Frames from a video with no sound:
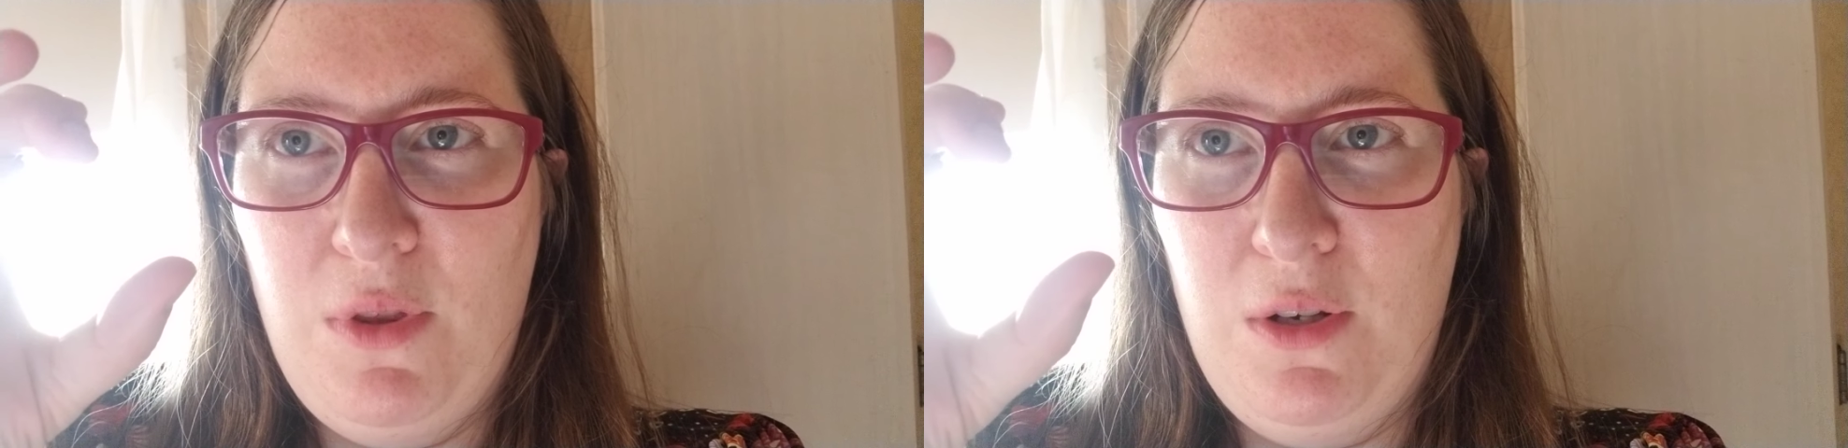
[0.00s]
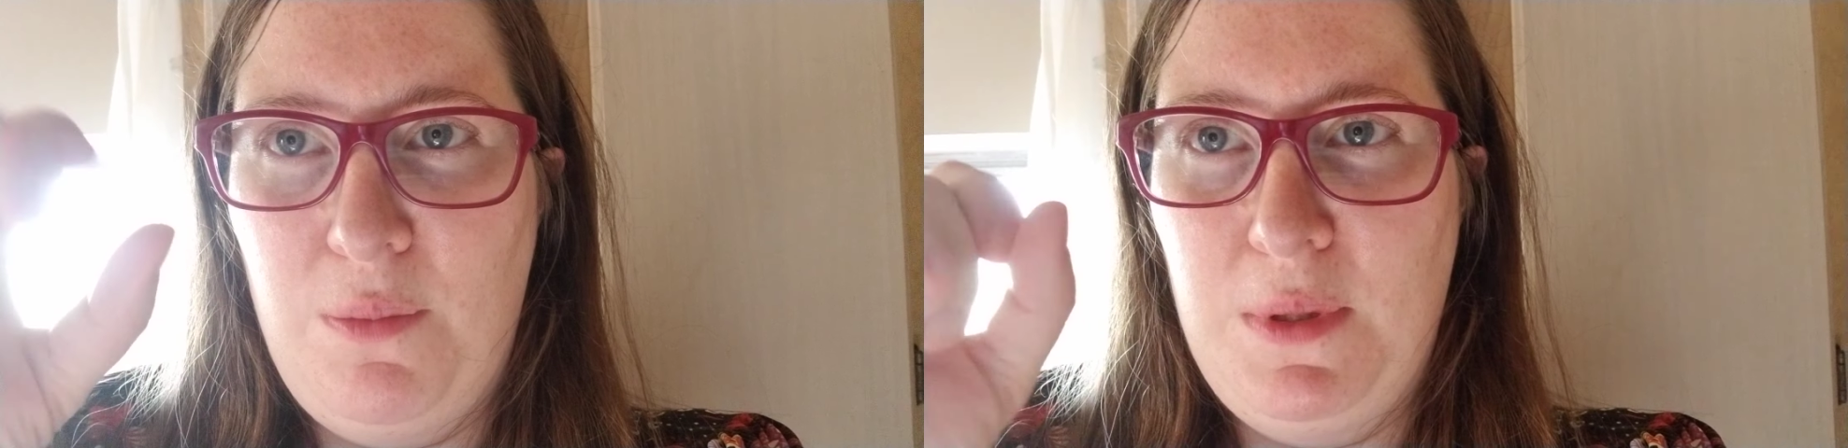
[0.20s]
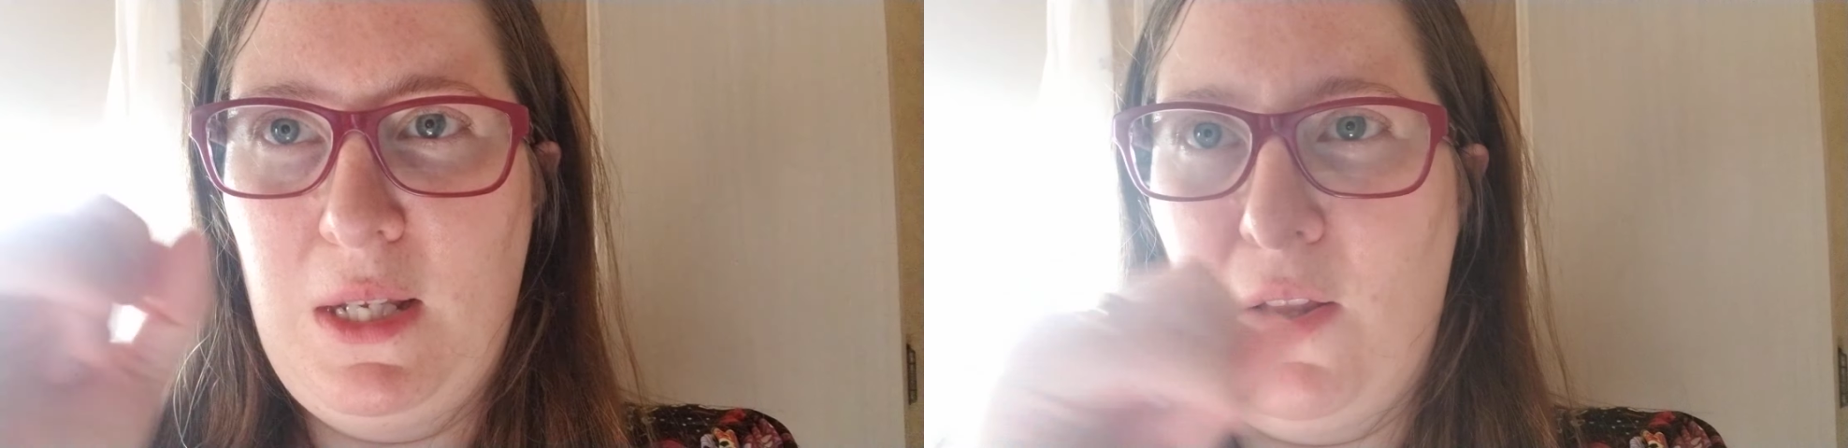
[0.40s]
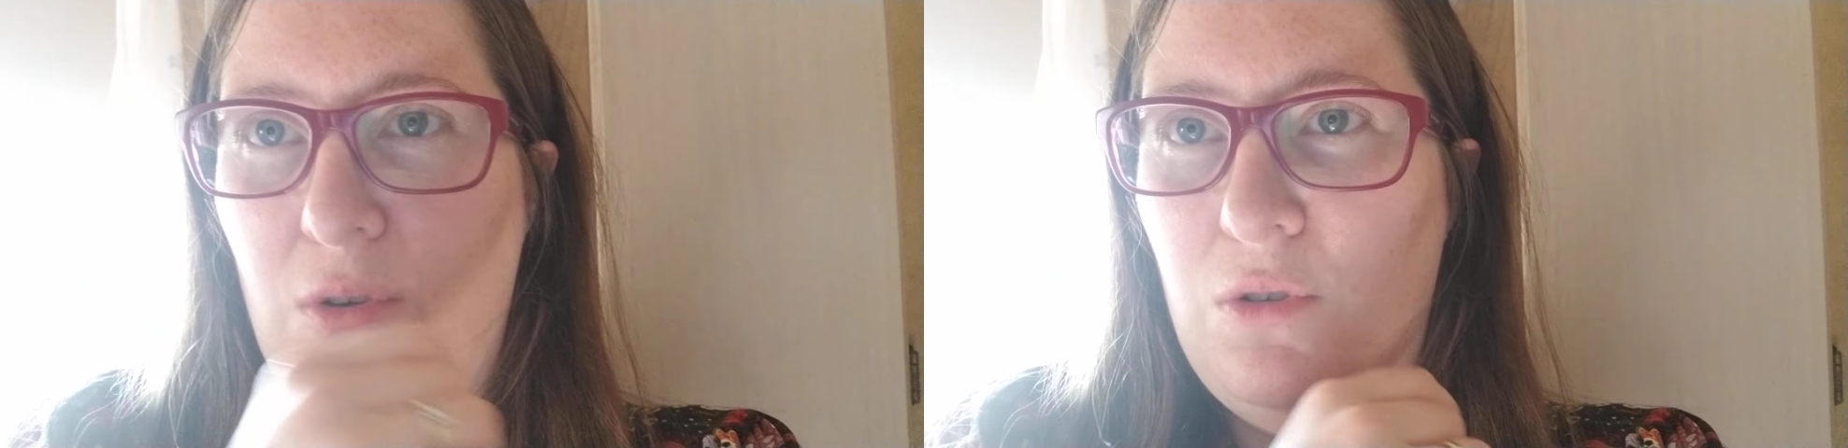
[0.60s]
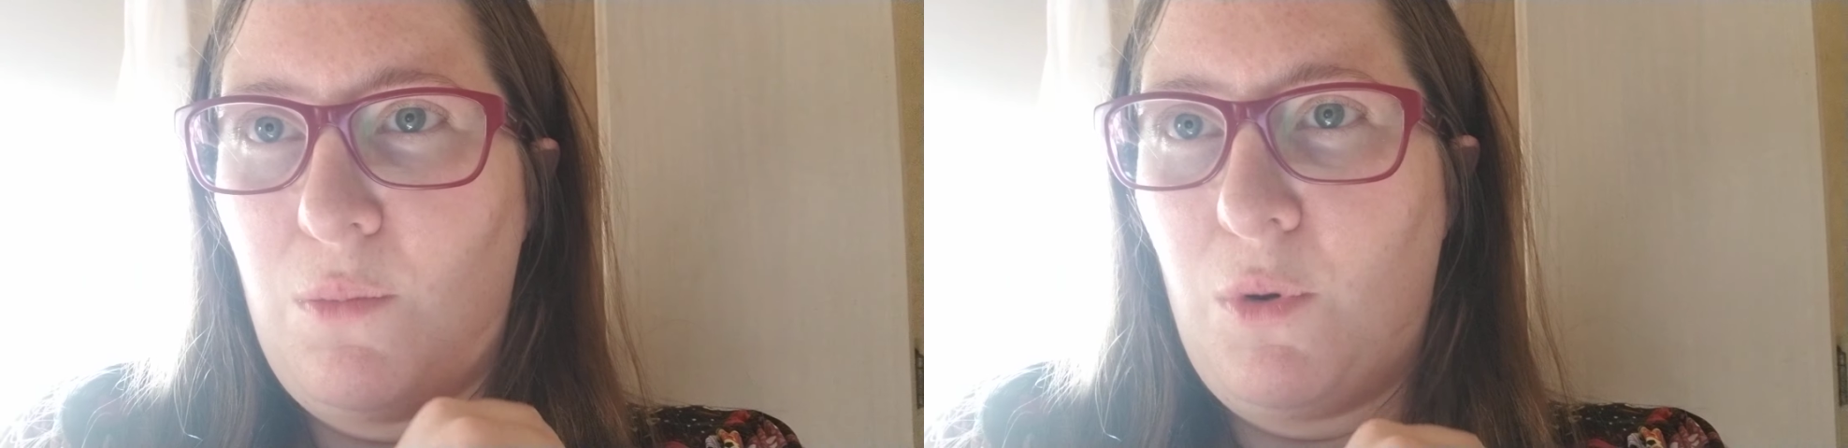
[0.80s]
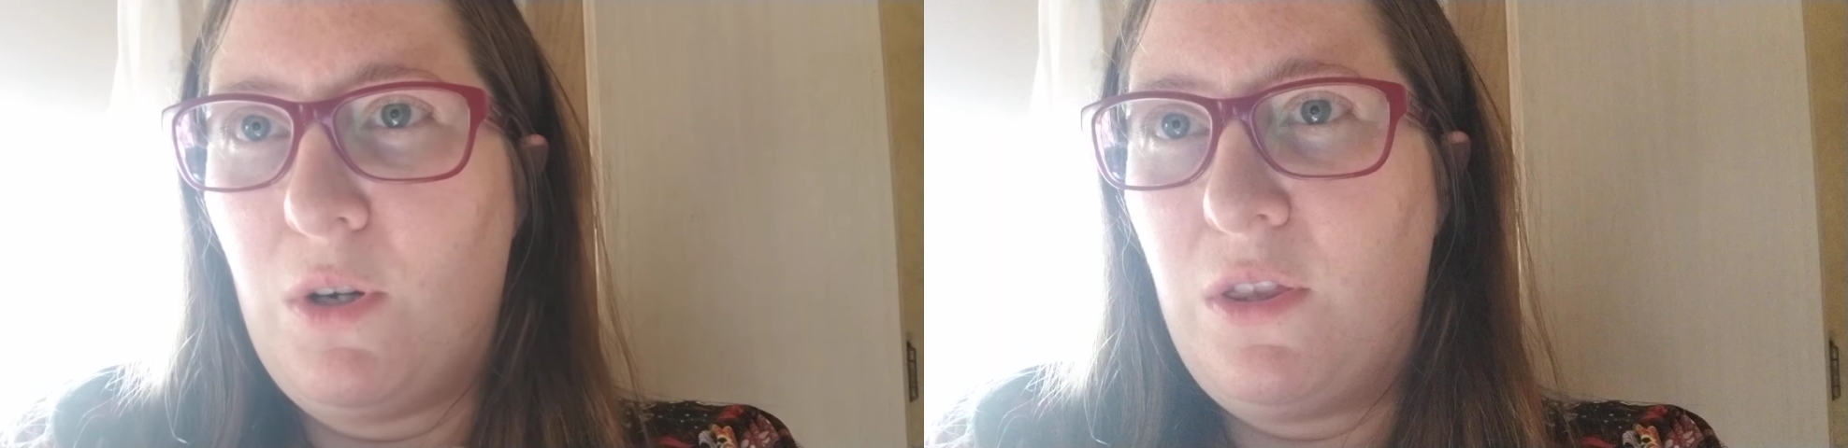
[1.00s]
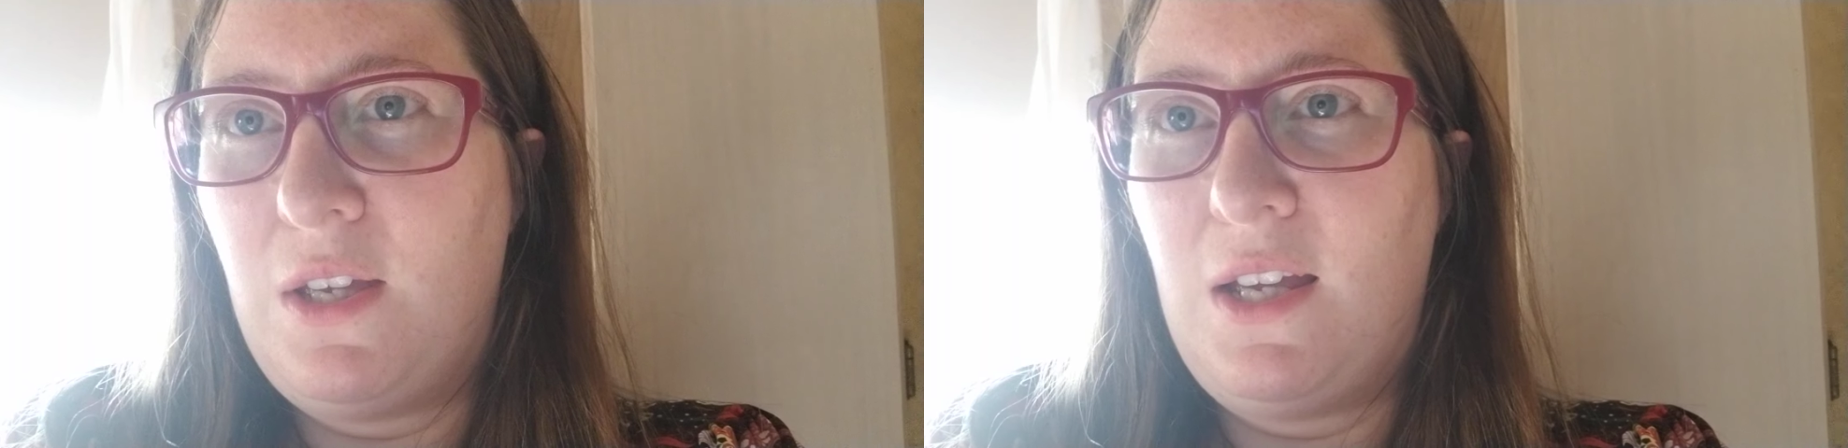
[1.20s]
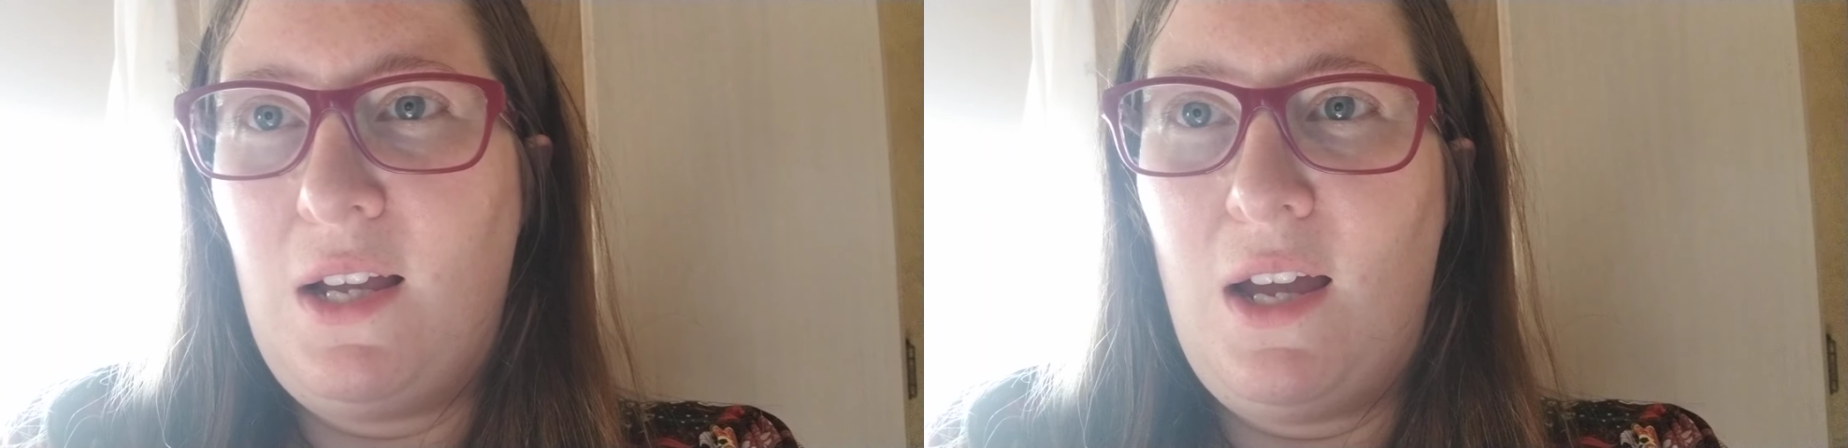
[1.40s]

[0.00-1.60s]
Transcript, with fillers: the patellar support thing.